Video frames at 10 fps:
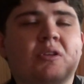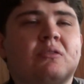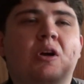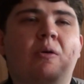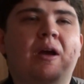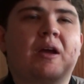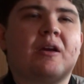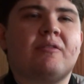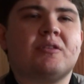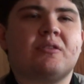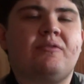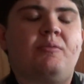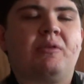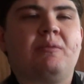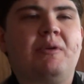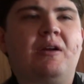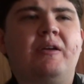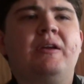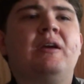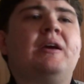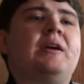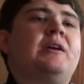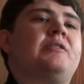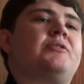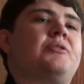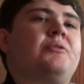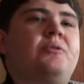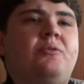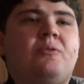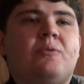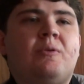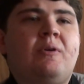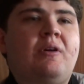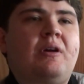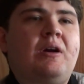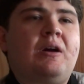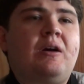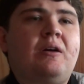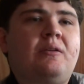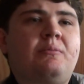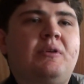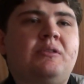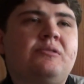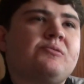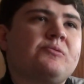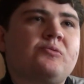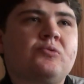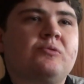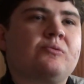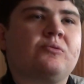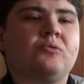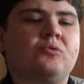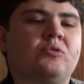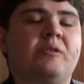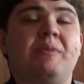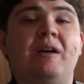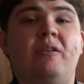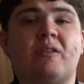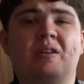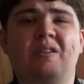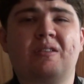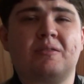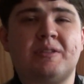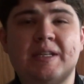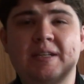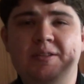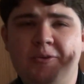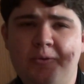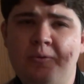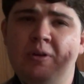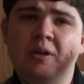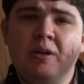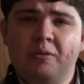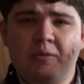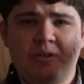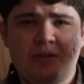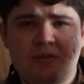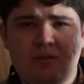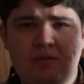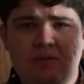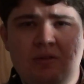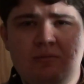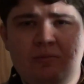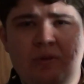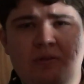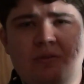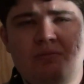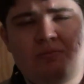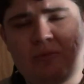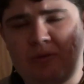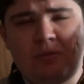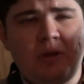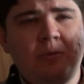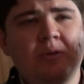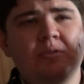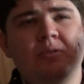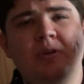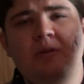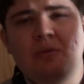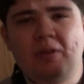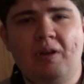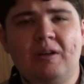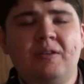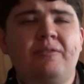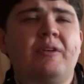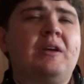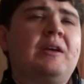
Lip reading: low A, obviously if you play Barry, to about D2, which is 1 2 3 1 2 3 with the octave.